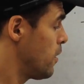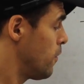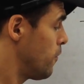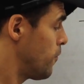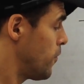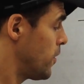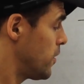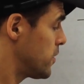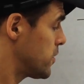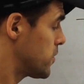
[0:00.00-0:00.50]

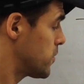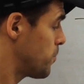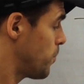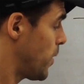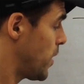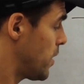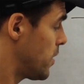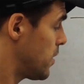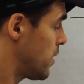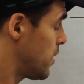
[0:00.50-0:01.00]
First
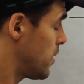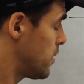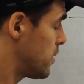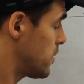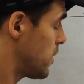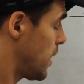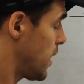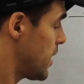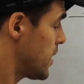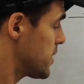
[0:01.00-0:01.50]
part,
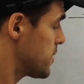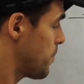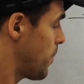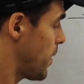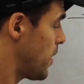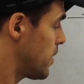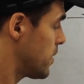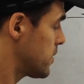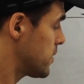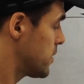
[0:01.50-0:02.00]
the last
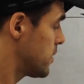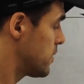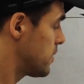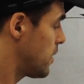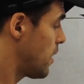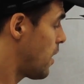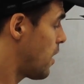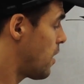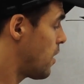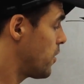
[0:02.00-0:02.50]
part,
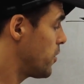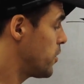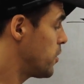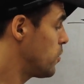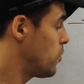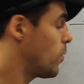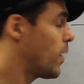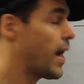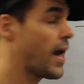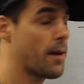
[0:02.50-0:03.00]

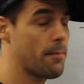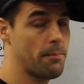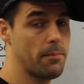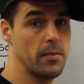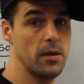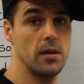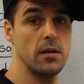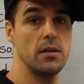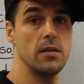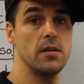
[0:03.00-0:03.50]

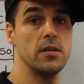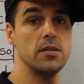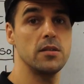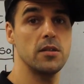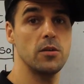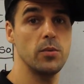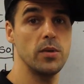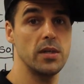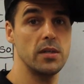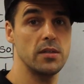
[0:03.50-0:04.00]
R-U-M.
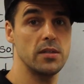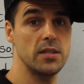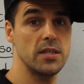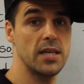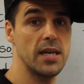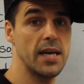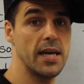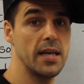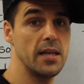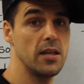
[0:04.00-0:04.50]
So we're going to
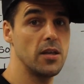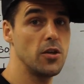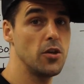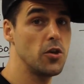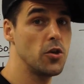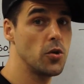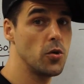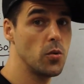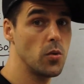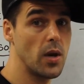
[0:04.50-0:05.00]
say the
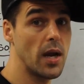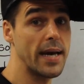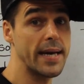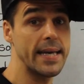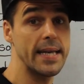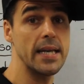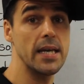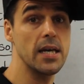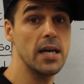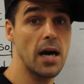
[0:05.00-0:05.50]
U like
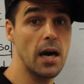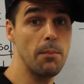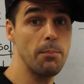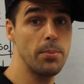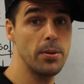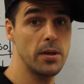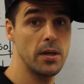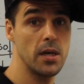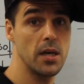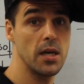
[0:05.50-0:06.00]
in cup,
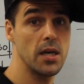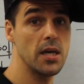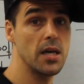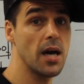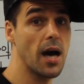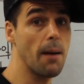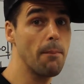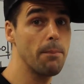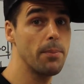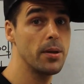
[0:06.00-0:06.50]

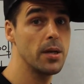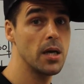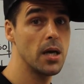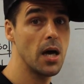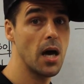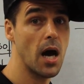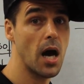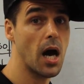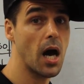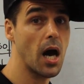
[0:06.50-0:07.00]
cup,
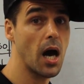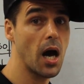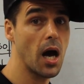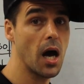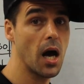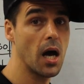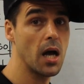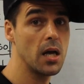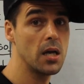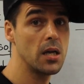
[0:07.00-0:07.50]

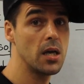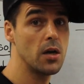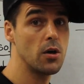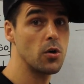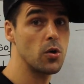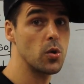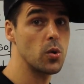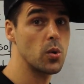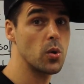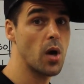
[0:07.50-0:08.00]

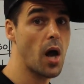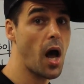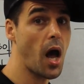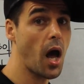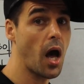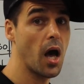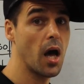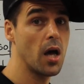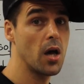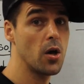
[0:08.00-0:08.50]
ra,
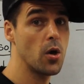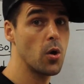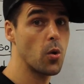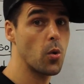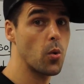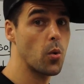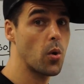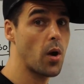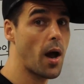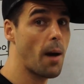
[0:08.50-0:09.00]

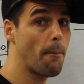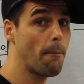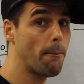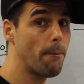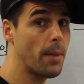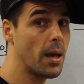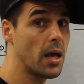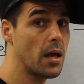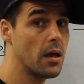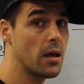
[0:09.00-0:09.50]

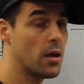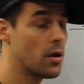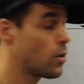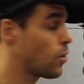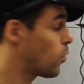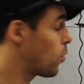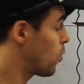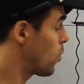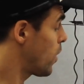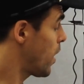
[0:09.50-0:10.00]
rum,
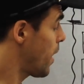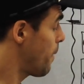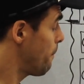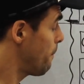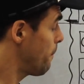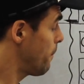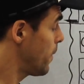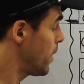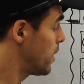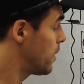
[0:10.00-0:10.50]

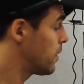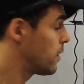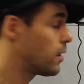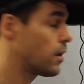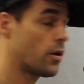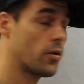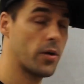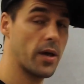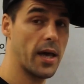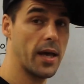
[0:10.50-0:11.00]
rum.
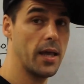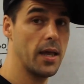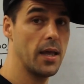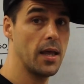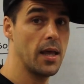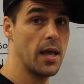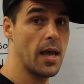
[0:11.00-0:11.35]
Okay?